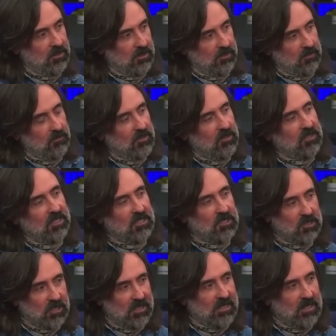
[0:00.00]
but to
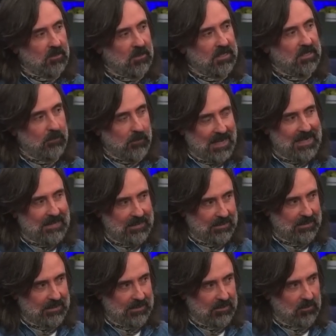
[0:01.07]
strike out
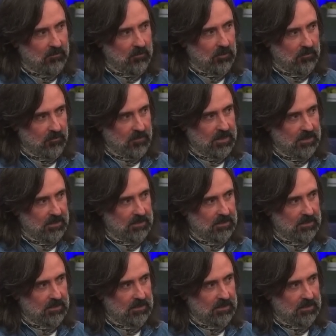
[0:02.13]
independently of all of that?